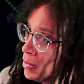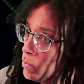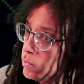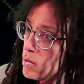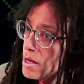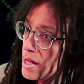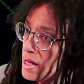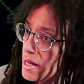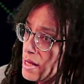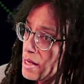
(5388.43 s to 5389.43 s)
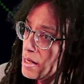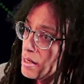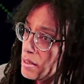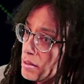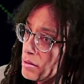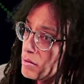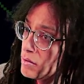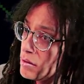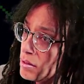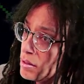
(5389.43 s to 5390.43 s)
Wow.
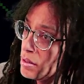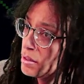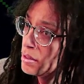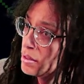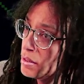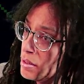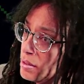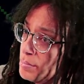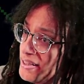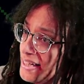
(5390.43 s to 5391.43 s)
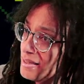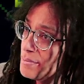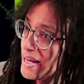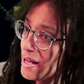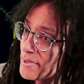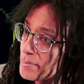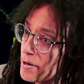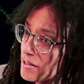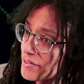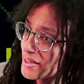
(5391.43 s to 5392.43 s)
Begin the Mayhem is
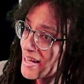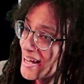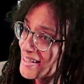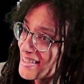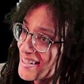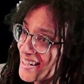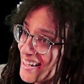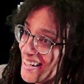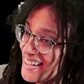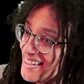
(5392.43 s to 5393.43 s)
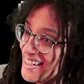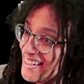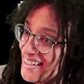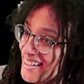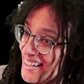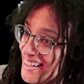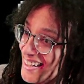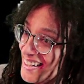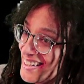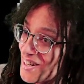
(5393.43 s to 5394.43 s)
perfect text. Indeed.
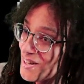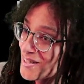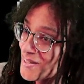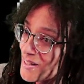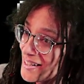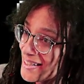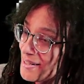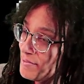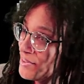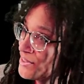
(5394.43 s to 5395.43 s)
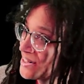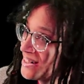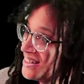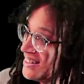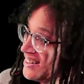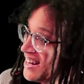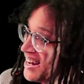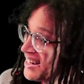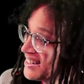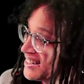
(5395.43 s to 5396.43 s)
It's also Click Team Fusion.
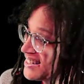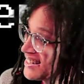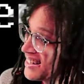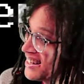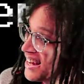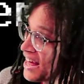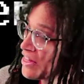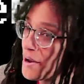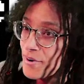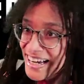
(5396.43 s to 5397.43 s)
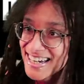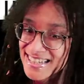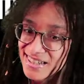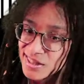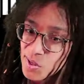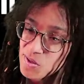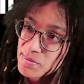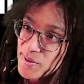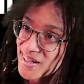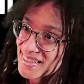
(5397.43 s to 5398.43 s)
Nice. I recognize the
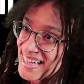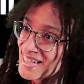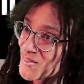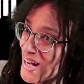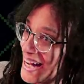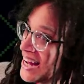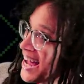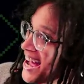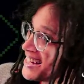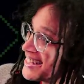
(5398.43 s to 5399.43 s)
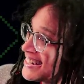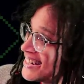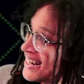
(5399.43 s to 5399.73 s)
scoreboard. That's why I asked.